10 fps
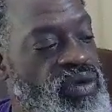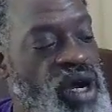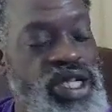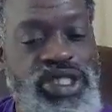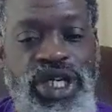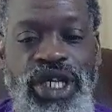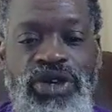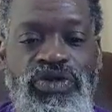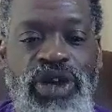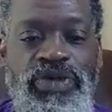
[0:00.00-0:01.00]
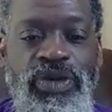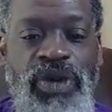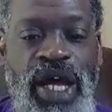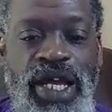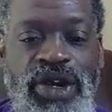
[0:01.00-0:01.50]
Washer interrupted.
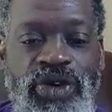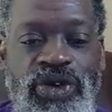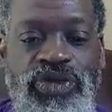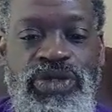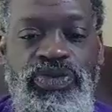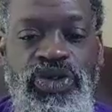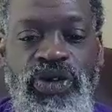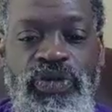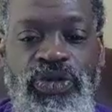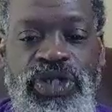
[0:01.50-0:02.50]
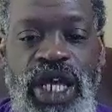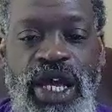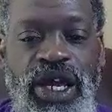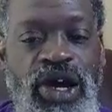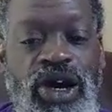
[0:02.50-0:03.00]
I know it was beautiful
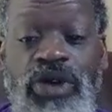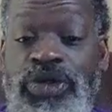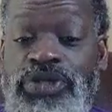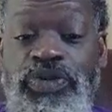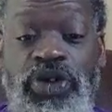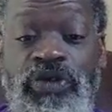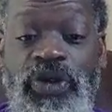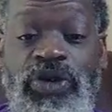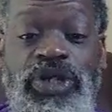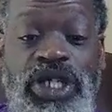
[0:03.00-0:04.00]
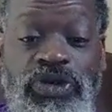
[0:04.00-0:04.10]
time. Oh, it was beautiful.